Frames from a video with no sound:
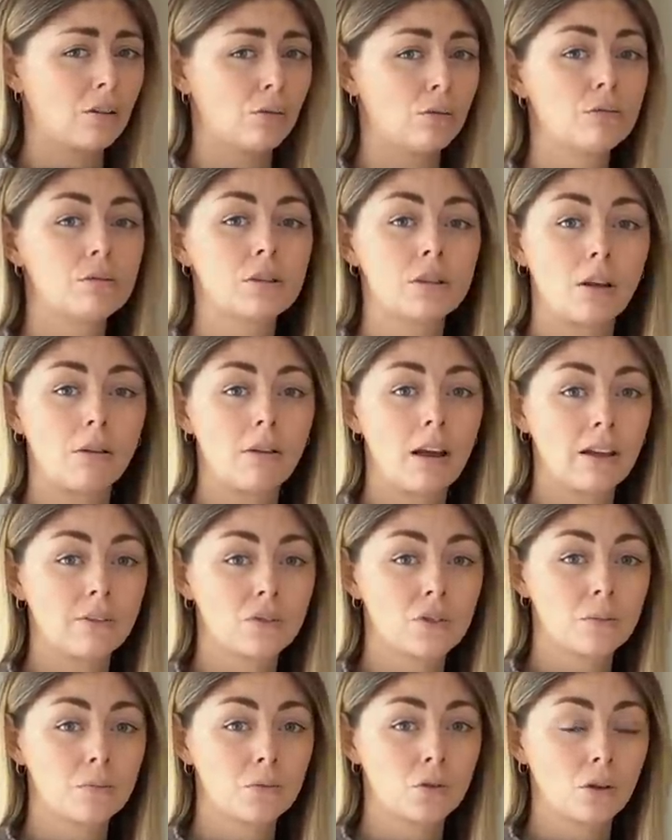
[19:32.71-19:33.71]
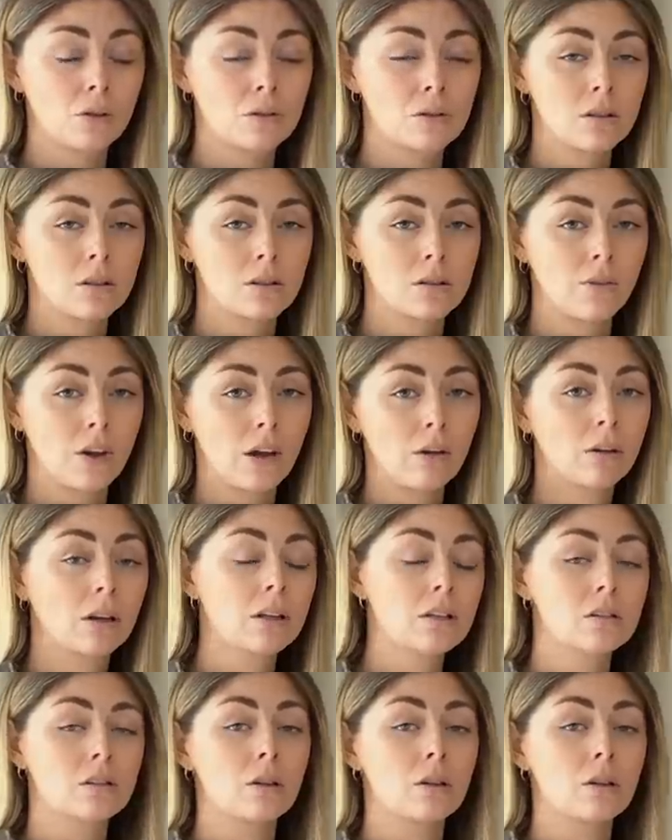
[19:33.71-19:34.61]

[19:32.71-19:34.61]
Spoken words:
also have some Johnston's of Elgin,